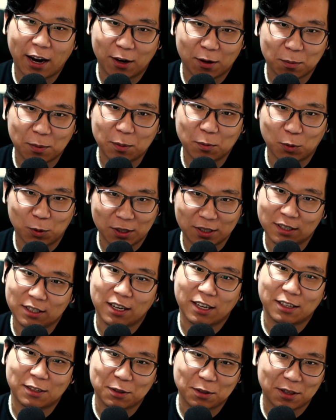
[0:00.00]
me more
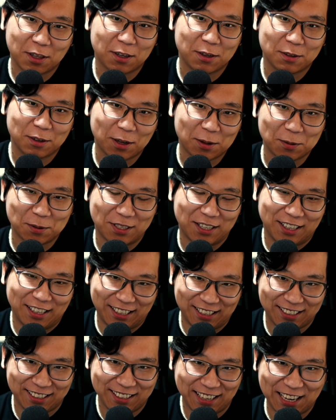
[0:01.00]
designers, though. I was
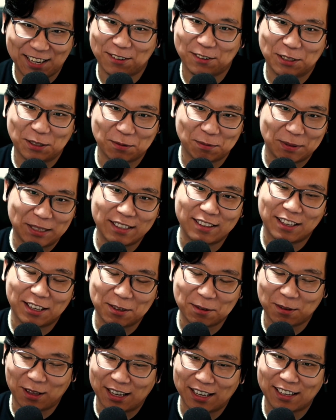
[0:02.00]
like, anyone you meet that
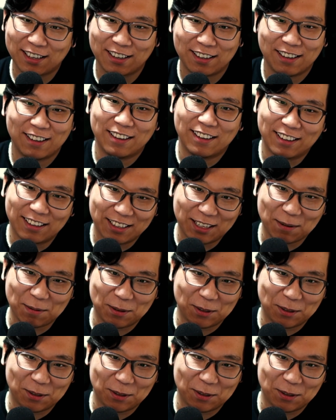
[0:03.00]
you like, give me their